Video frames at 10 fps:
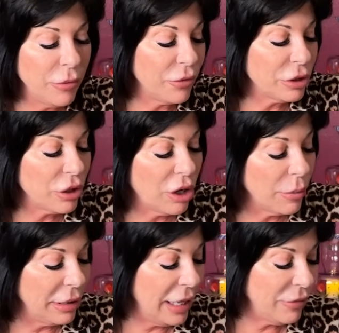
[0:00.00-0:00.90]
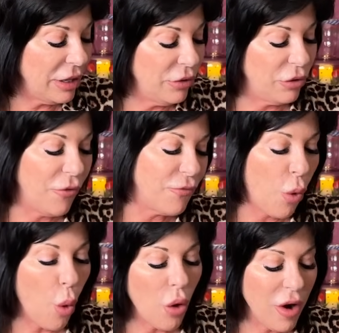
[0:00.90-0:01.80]
The first card on my left is the
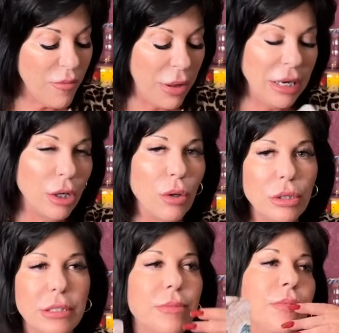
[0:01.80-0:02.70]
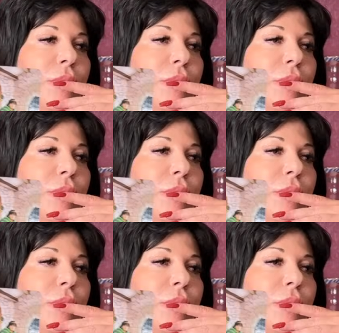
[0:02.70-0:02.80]
Four of Pentacles.